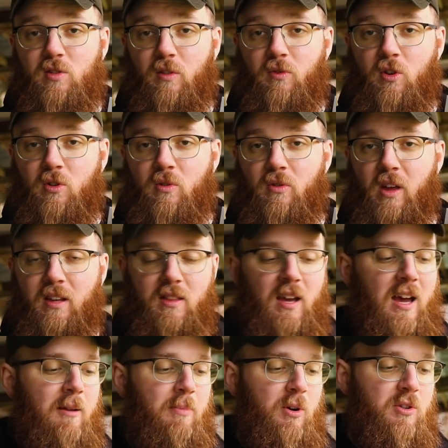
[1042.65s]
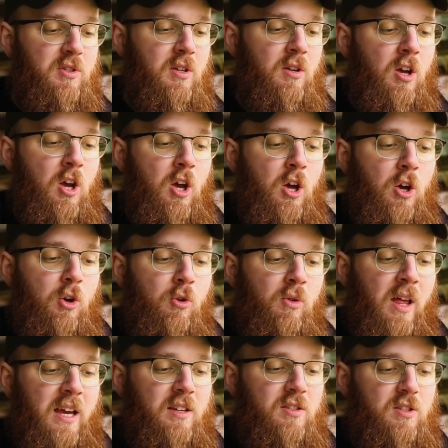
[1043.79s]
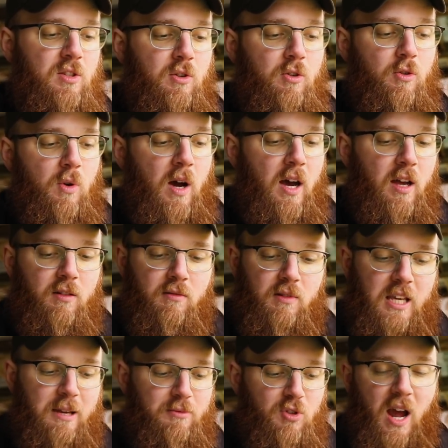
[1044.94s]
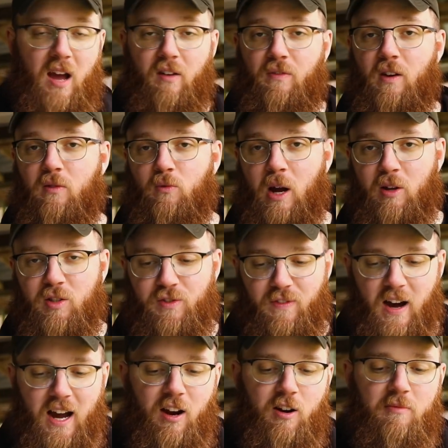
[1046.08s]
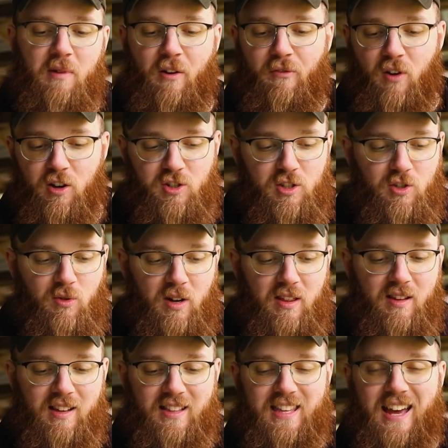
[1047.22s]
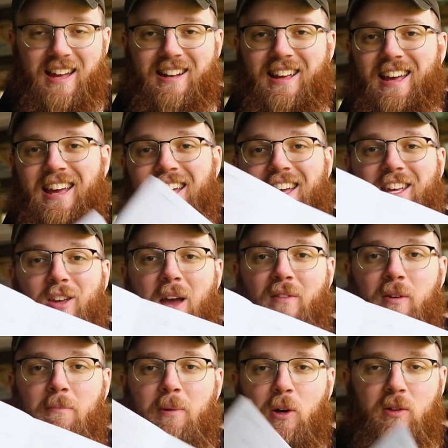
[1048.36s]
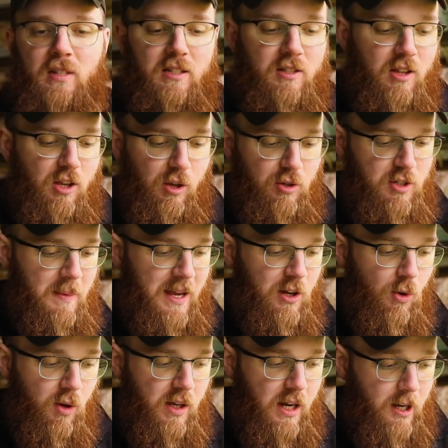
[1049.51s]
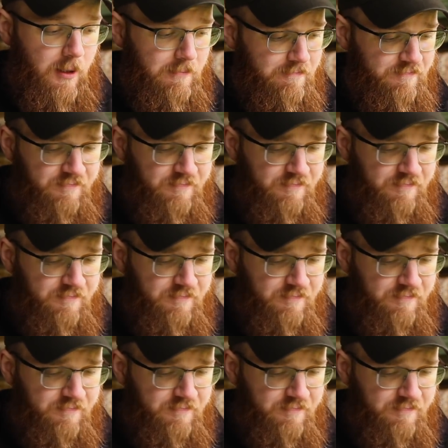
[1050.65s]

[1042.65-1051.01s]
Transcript: So if you're like the kind of person who likes to keep track of rounds fired, malfunctions, or anything like that, you have it built into the user manual here